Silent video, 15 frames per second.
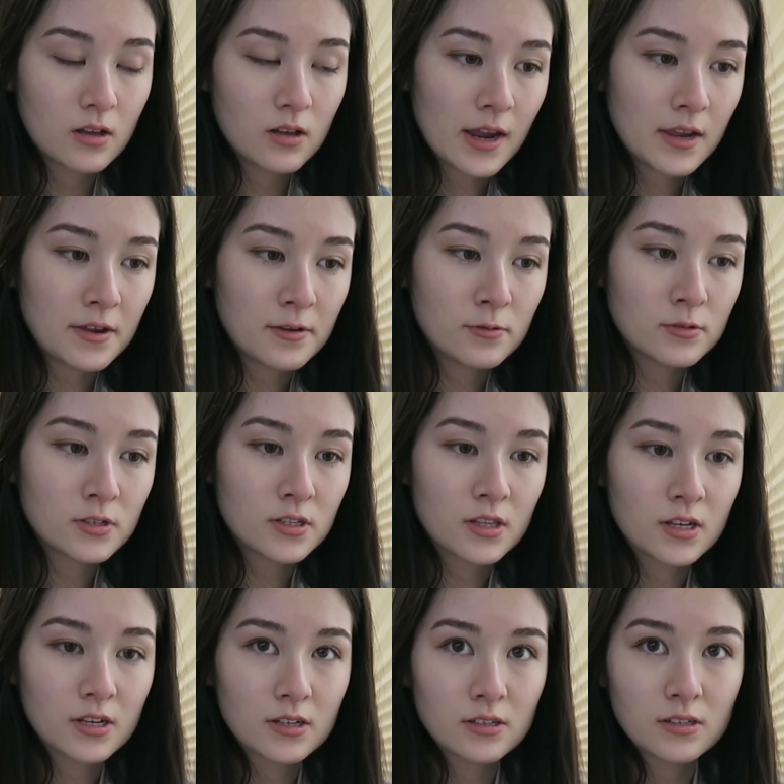I
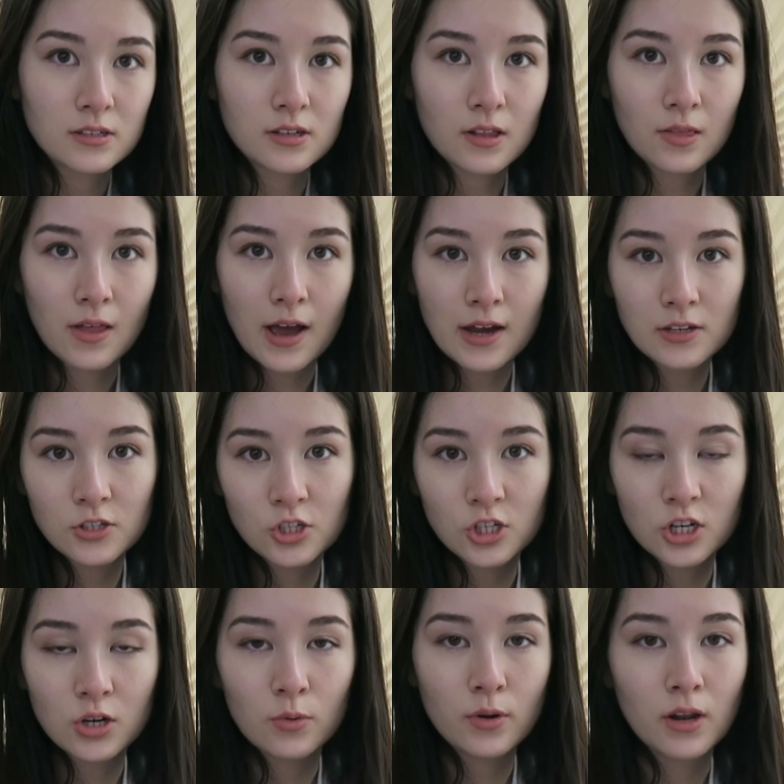used this
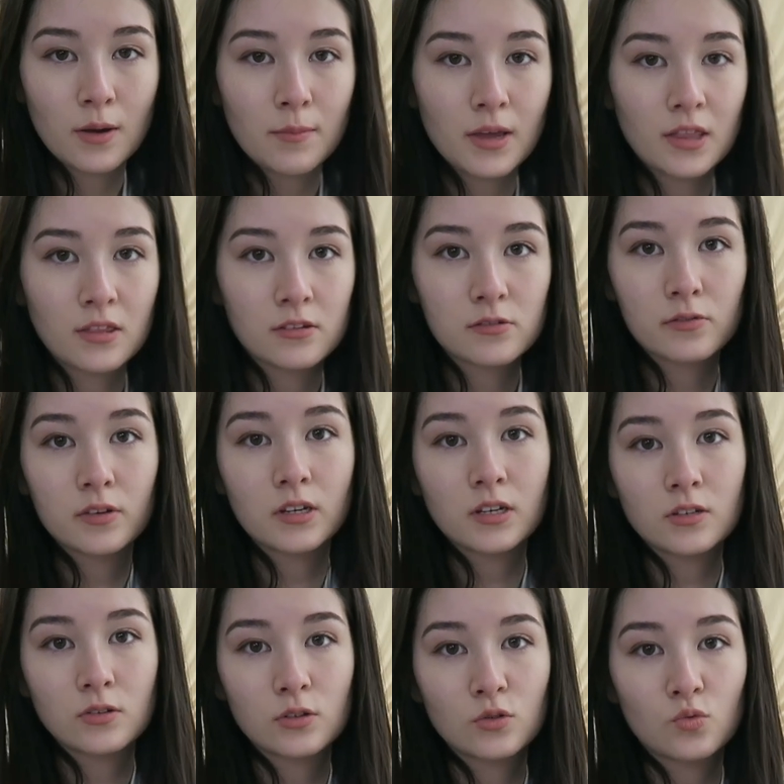last year when I made these
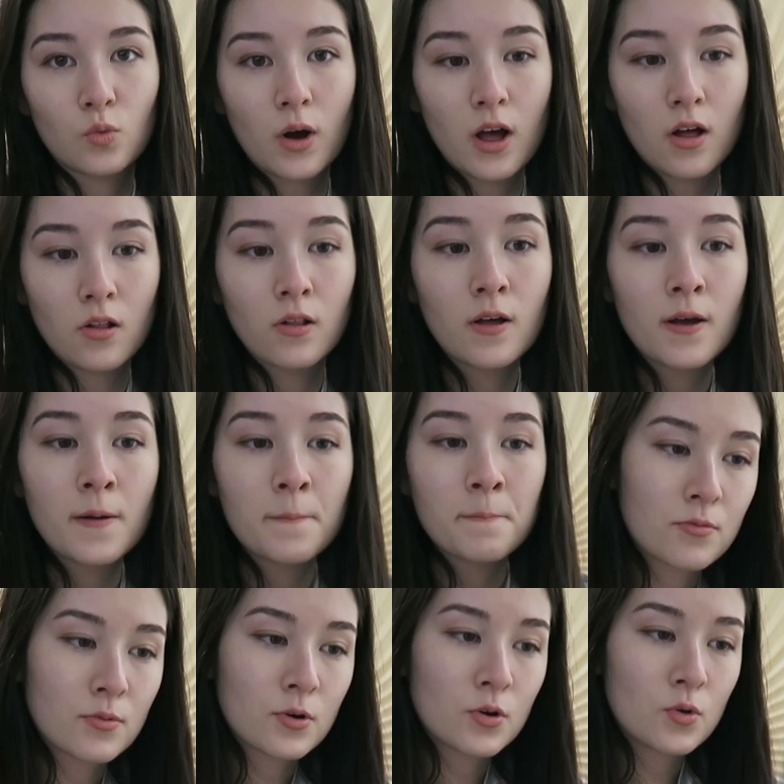videos as well
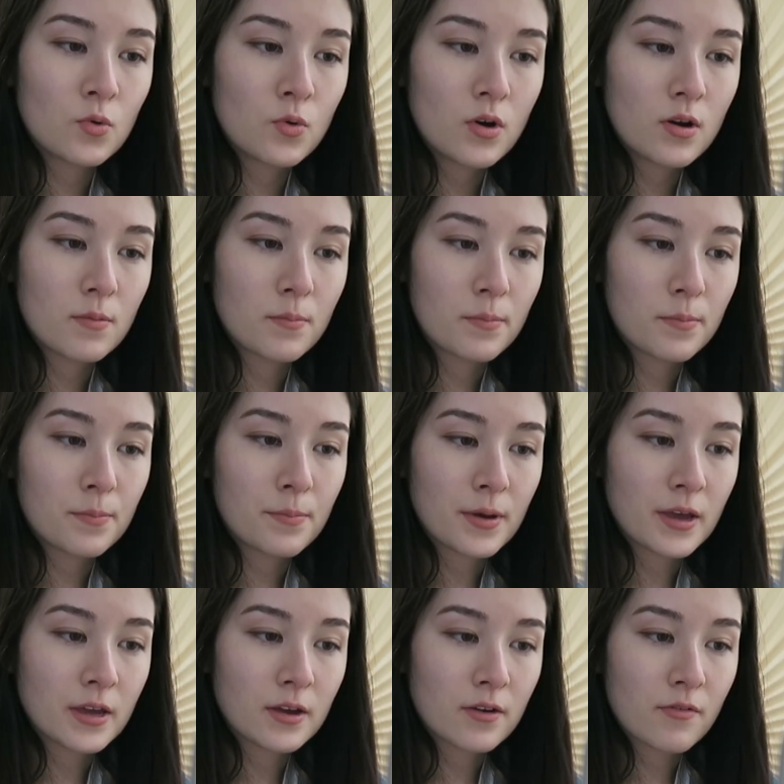through
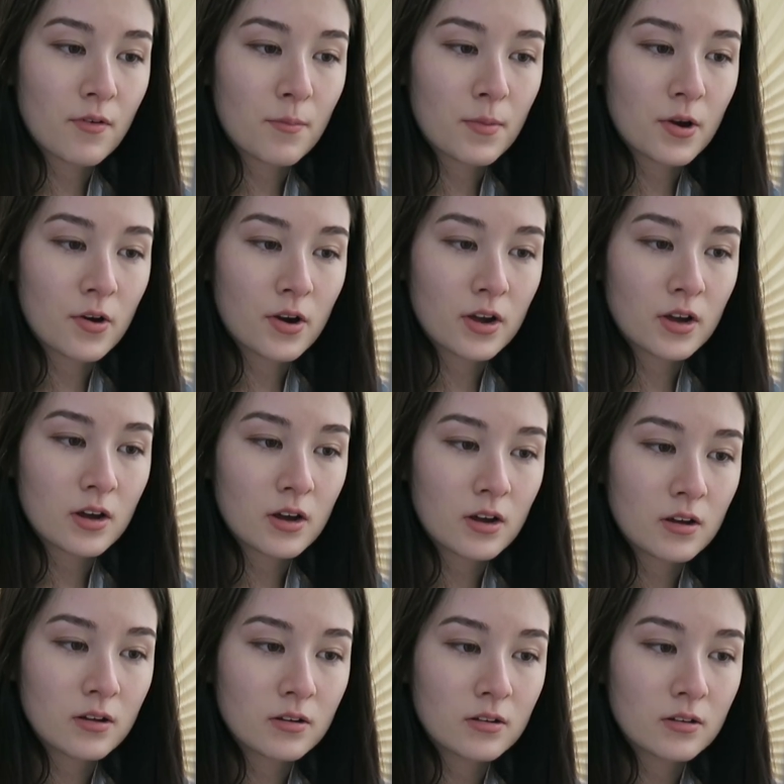Bank of
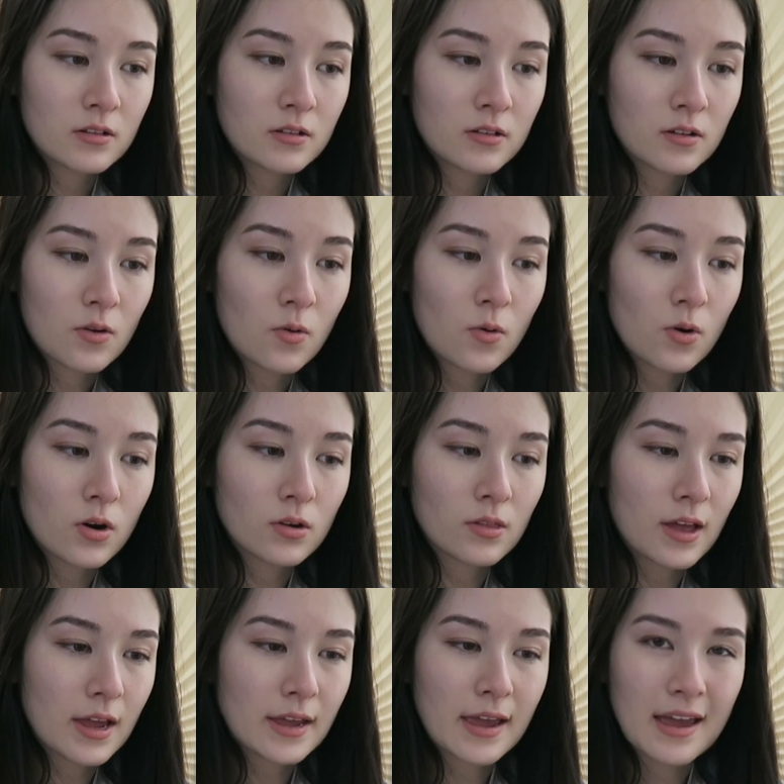America,
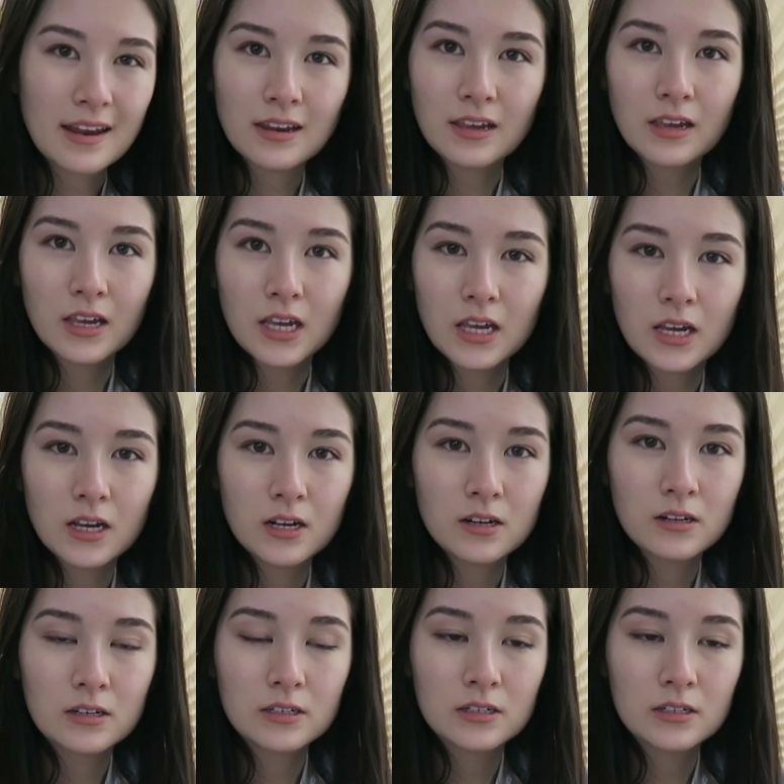or like any